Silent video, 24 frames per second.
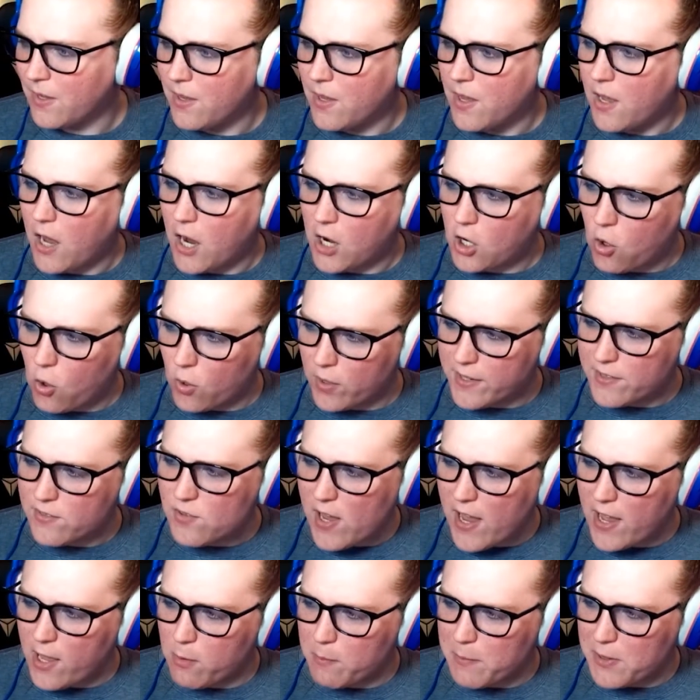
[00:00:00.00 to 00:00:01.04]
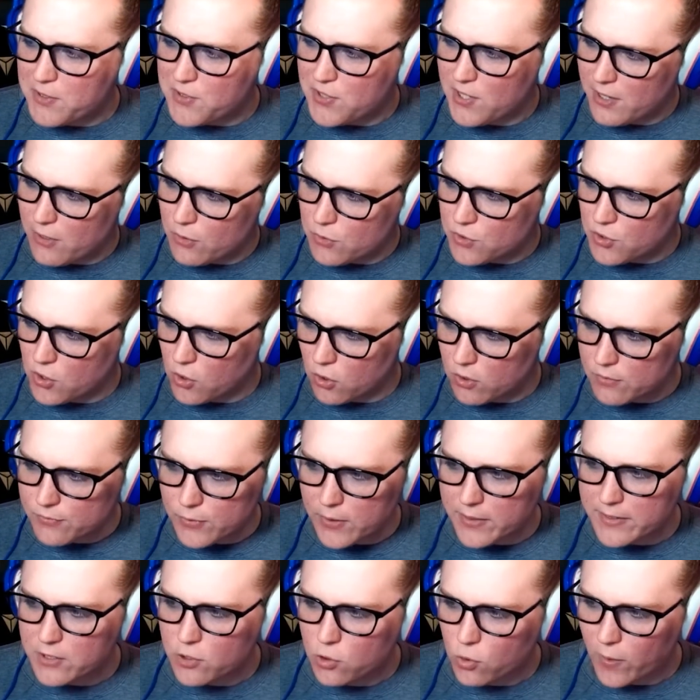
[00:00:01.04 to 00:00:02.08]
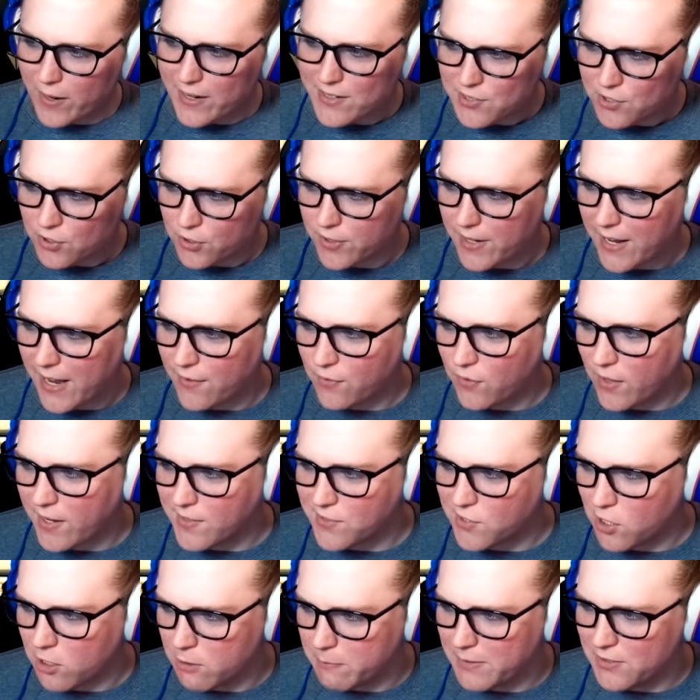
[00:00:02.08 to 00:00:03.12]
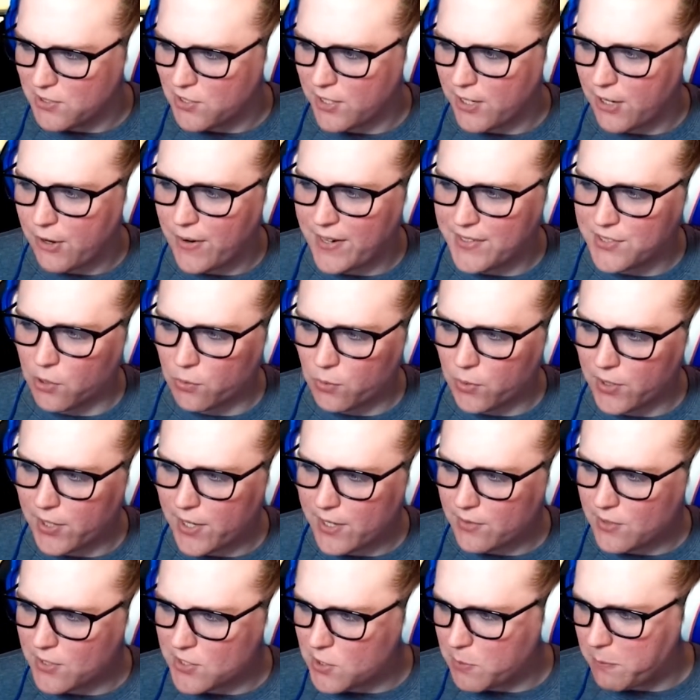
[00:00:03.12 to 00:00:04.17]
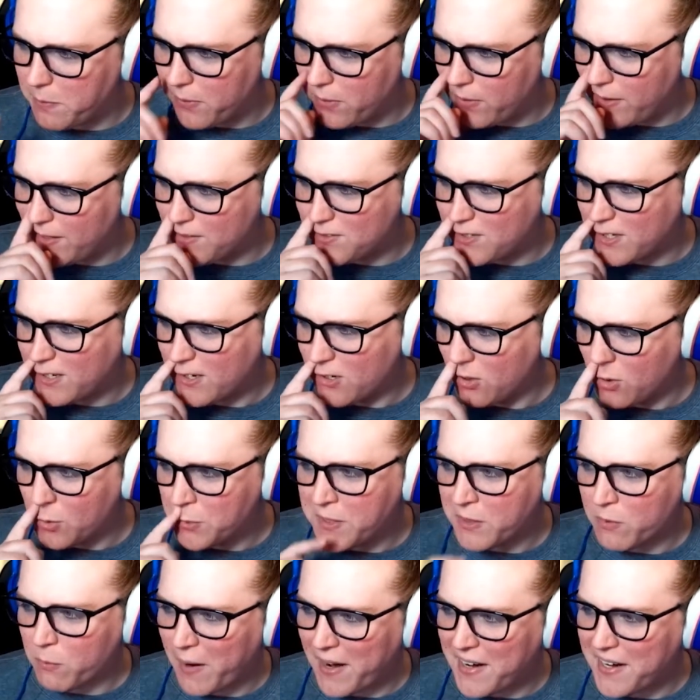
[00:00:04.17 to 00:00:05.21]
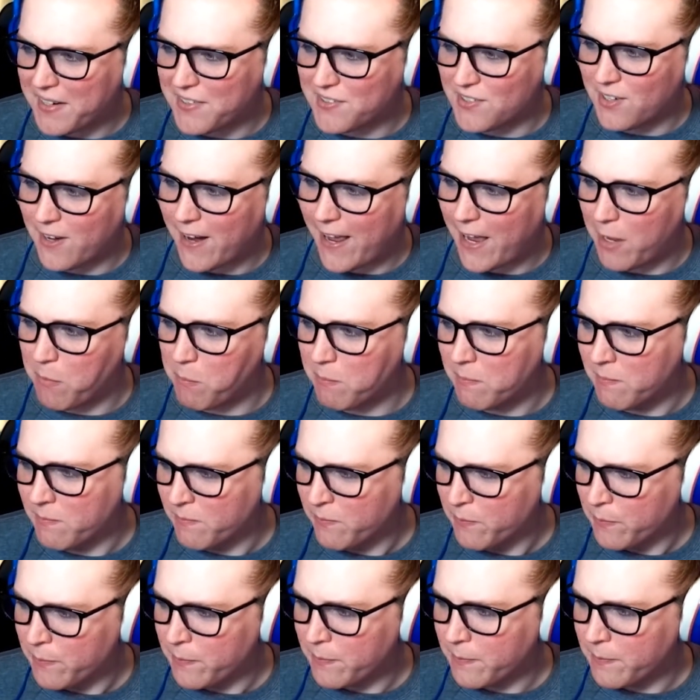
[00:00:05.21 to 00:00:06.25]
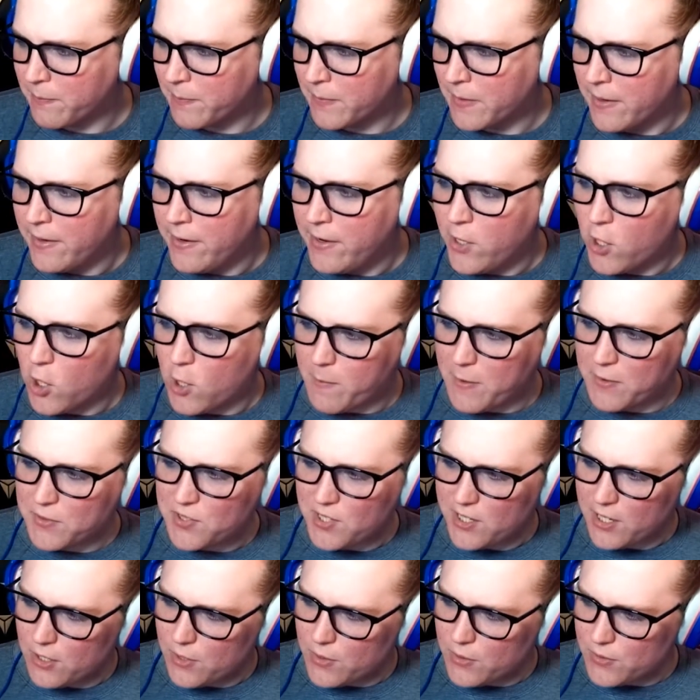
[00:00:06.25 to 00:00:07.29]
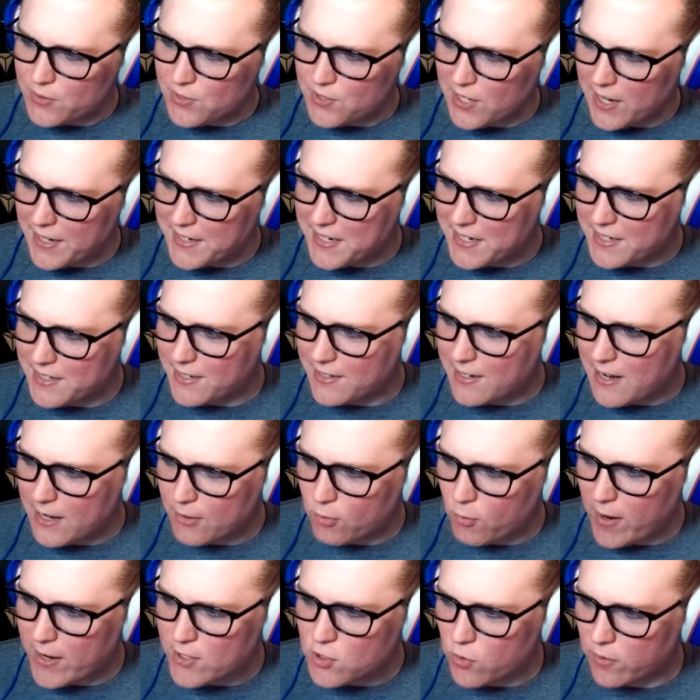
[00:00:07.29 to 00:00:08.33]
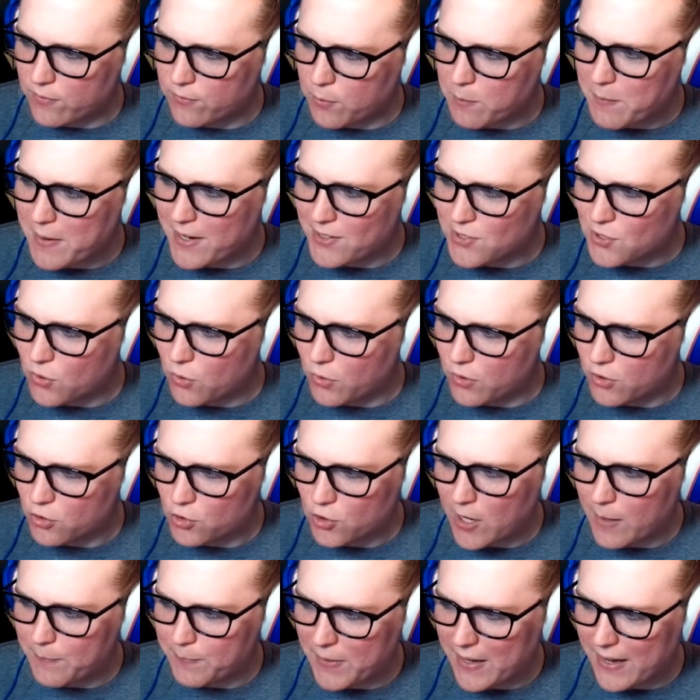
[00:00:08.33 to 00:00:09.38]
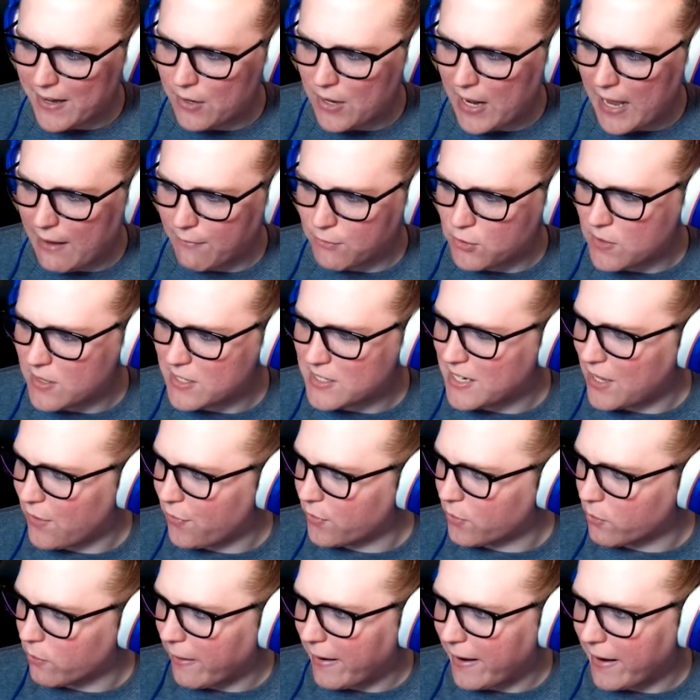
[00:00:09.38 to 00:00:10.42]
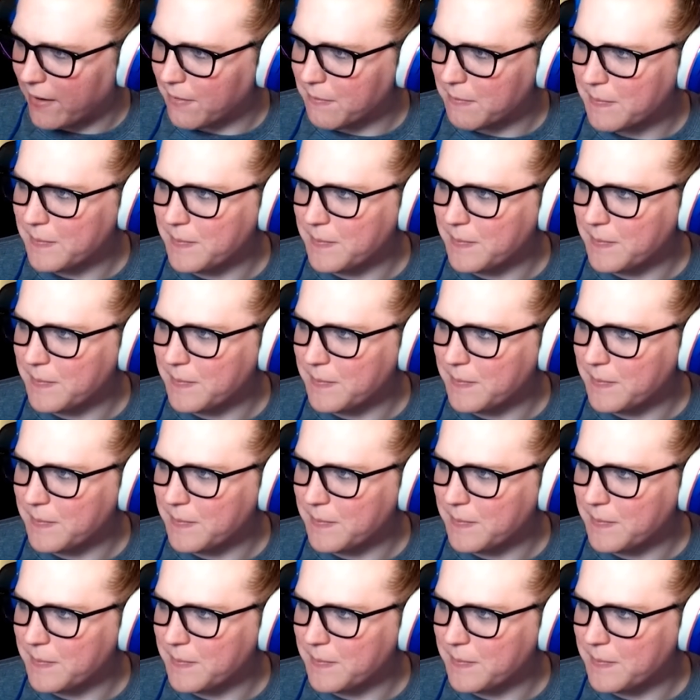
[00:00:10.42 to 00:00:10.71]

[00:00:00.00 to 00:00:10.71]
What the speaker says: According to Hermosillo's girlfriend, Grace Hernandez, Hermosillo has a learning disabilities and can only write his name. Hermosillo said he did not graduate from high school and dropped out after the 10th grade.